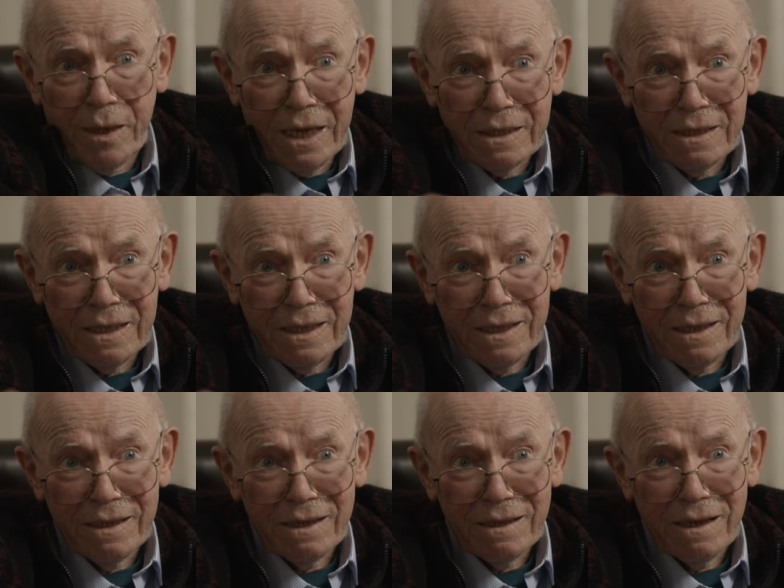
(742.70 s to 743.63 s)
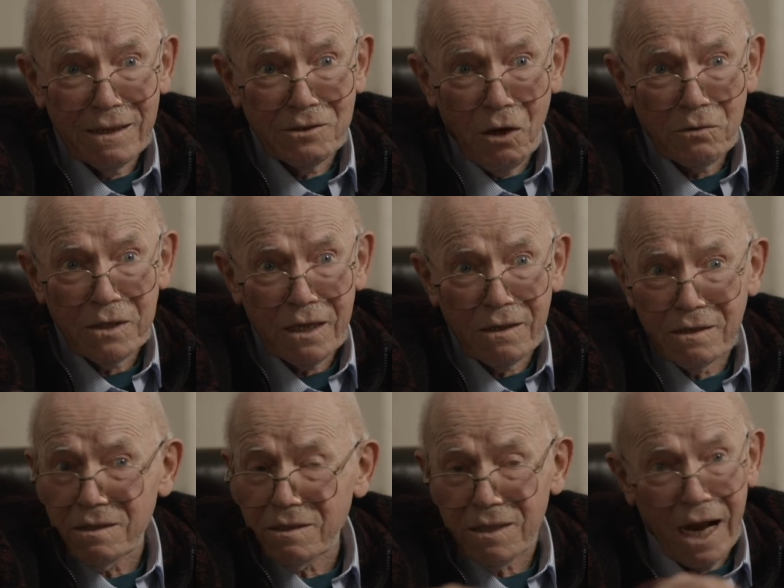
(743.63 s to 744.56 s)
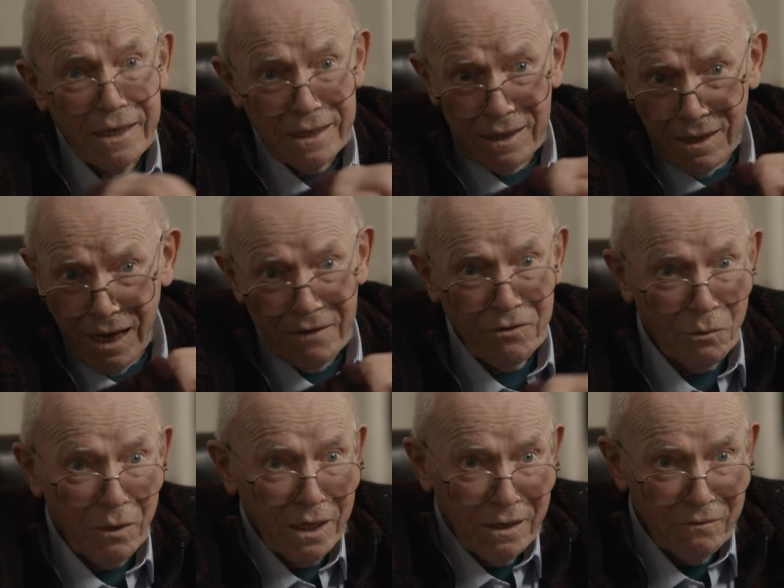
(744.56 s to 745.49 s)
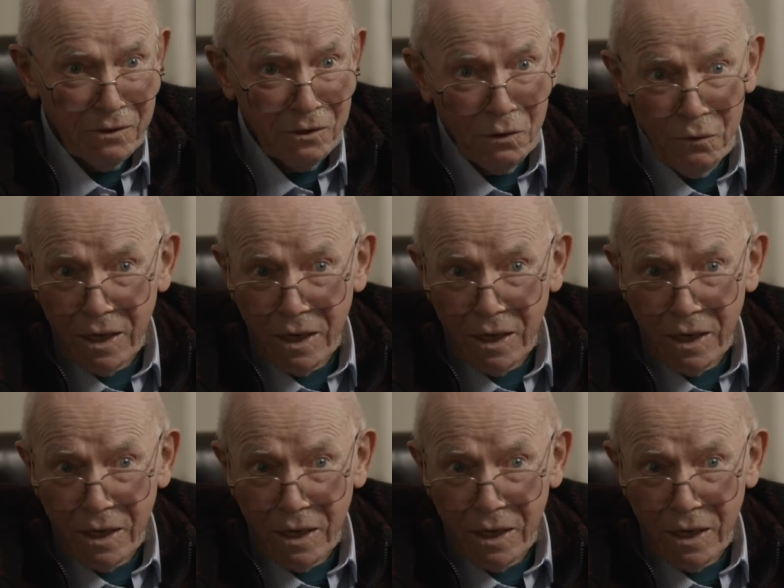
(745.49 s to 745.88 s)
pen, a doctor could sign your life away for the